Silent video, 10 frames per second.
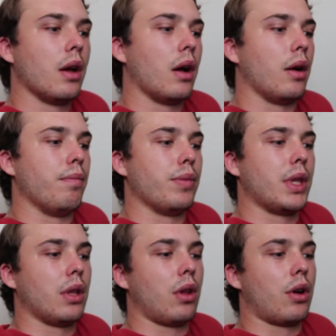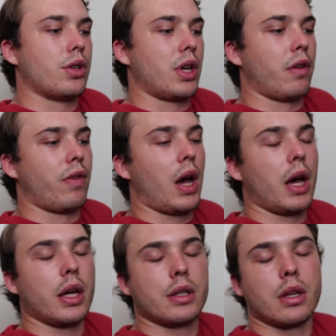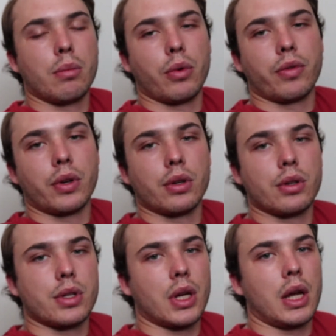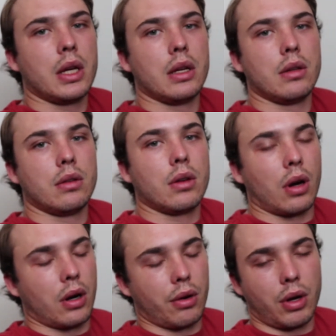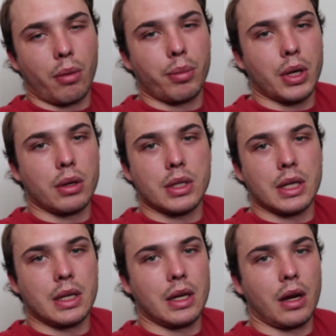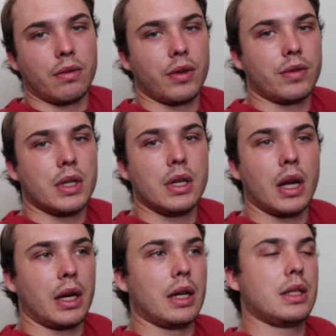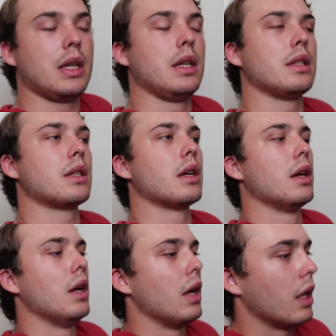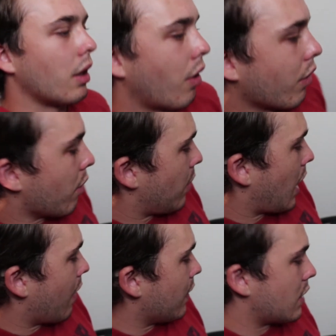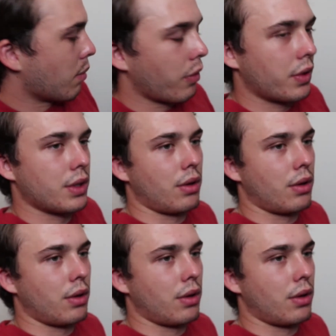The large FI subwoofers, any car audio company, DD 918s, they're all going to be heavy subwoofers.